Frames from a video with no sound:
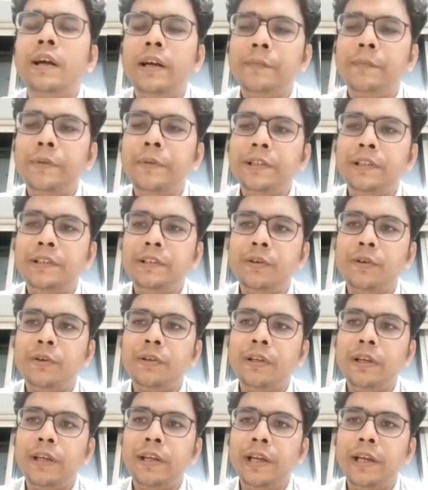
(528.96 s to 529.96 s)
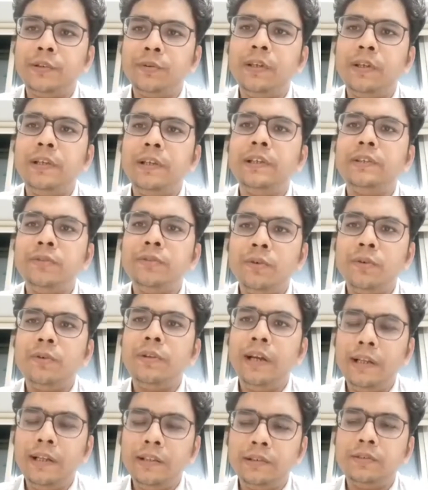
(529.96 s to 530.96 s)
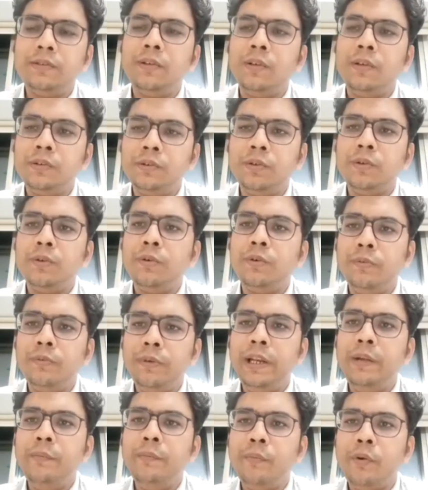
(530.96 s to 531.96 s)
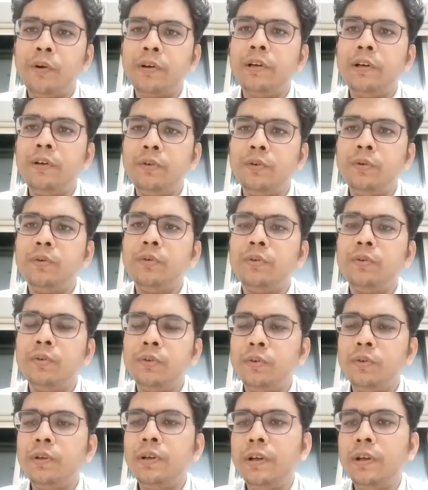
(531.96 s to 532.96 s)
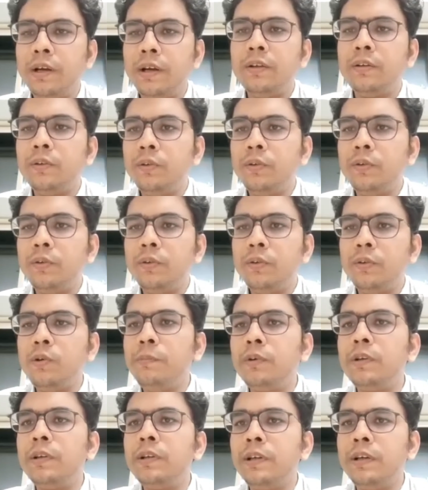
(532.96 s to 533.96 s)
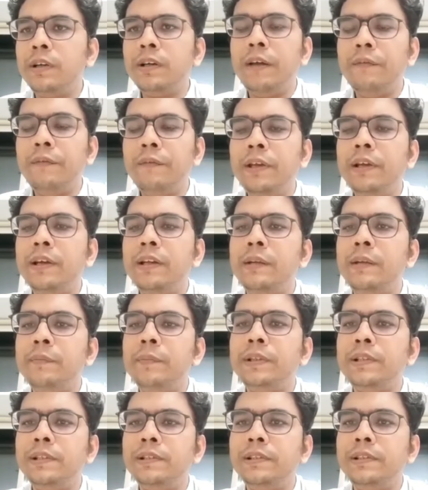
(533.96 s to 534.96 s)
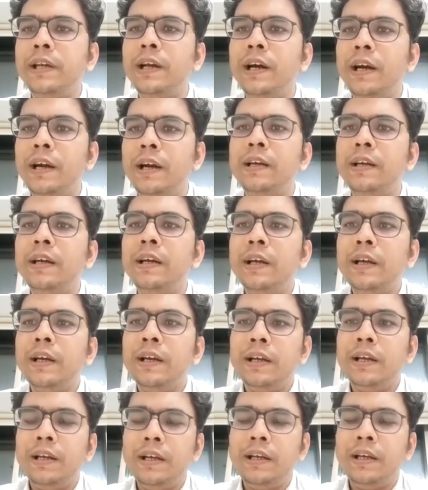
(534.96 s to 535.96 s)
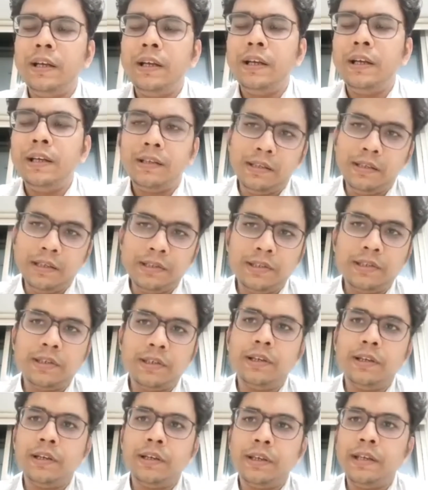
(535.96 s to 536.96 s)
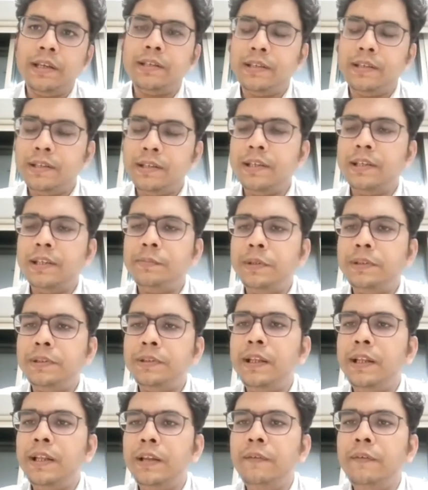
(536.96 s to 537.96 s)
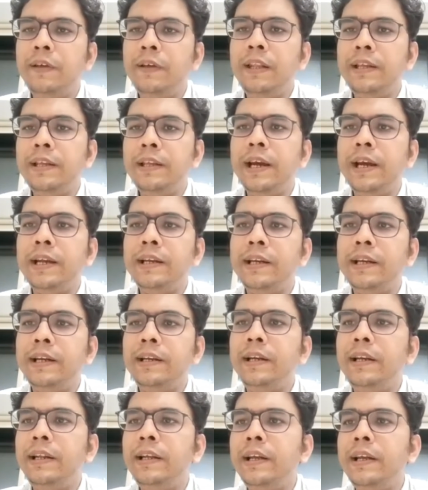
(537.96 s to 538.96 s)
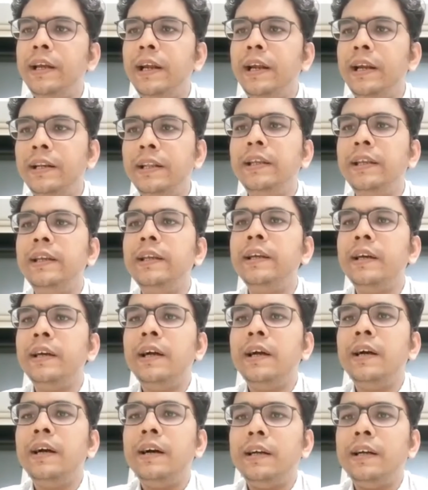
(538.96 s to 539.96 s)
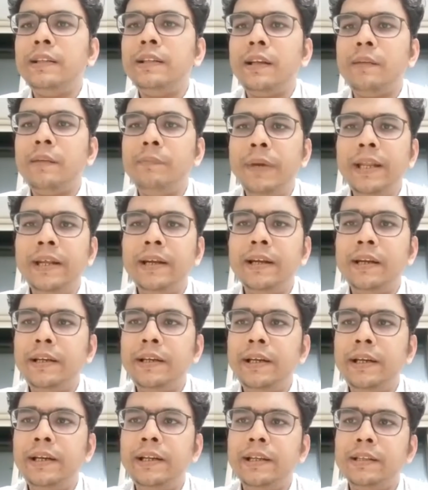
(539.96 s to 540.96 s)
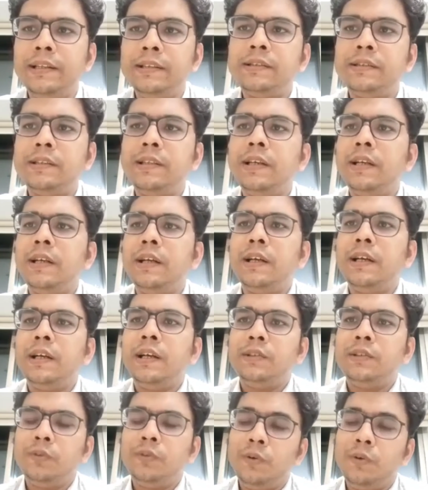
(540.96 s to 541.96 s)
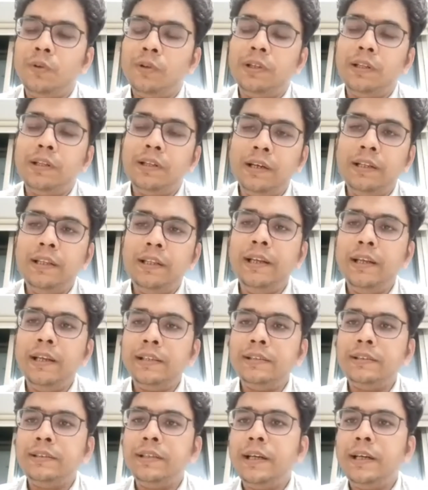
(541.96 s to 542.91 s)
emergency or the casualty. So that is also very important to know about having an emergency card in such cases, especially revealing the identity and the other medical details. So the third thing is